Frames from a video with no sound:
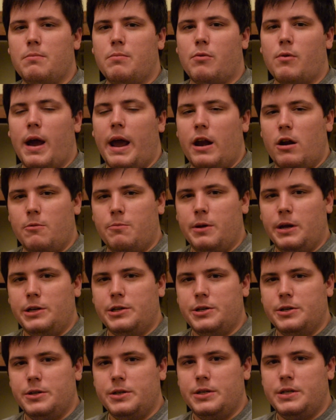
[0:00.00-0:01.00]
brighter
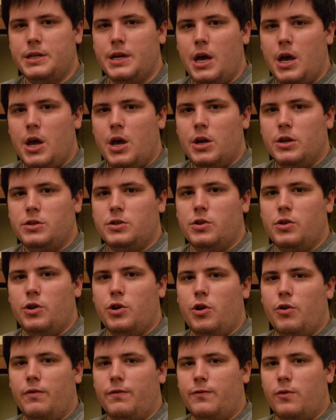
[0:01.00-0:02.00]
pictures. So the
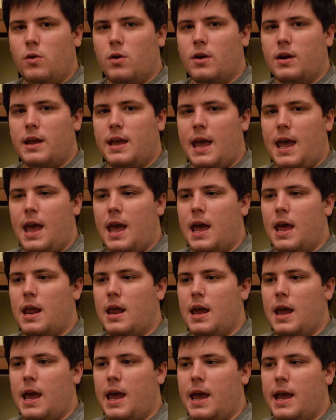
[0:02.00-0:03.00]
Note 4
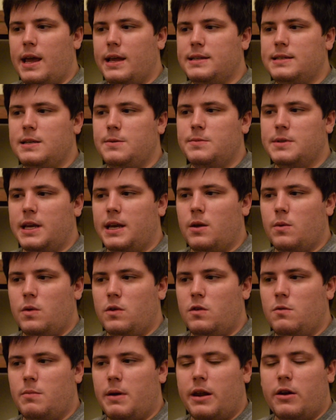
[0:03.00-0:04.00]
it seems like it
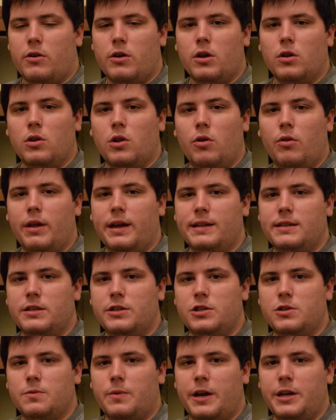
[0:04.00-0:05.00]
would do better in a low light
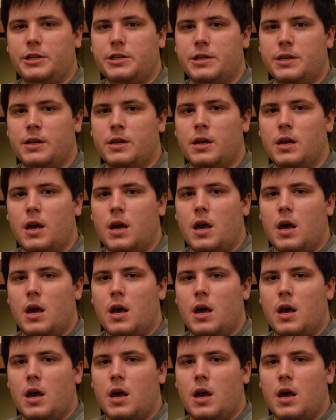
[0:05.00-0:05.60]
situation.